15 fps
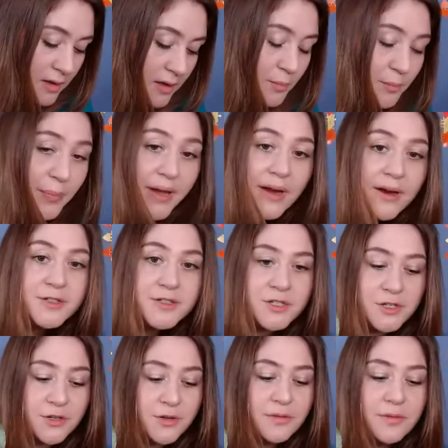compared
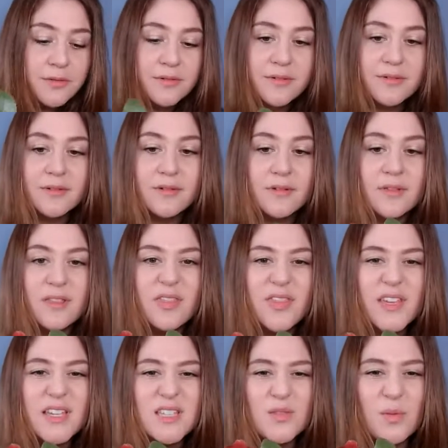to
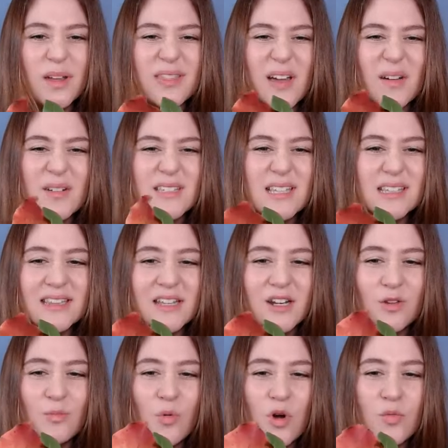this one that was a
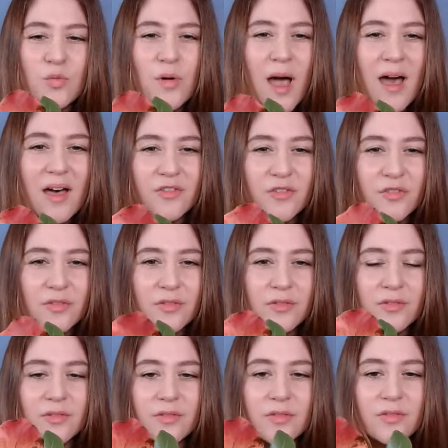little more rough.
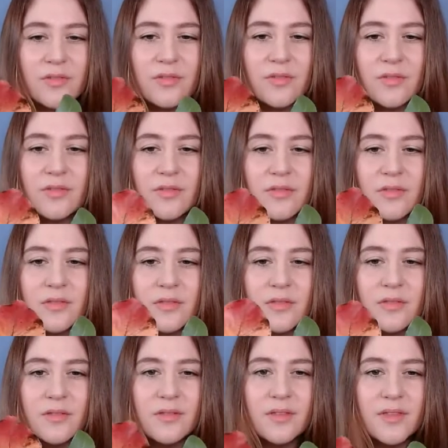
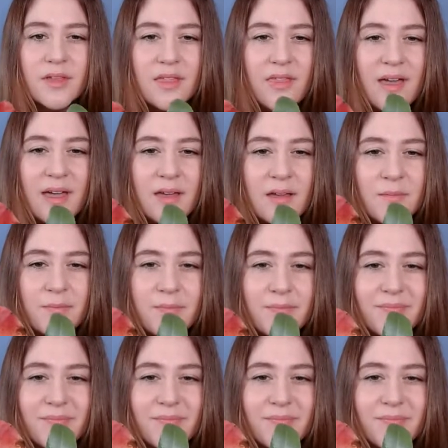See that?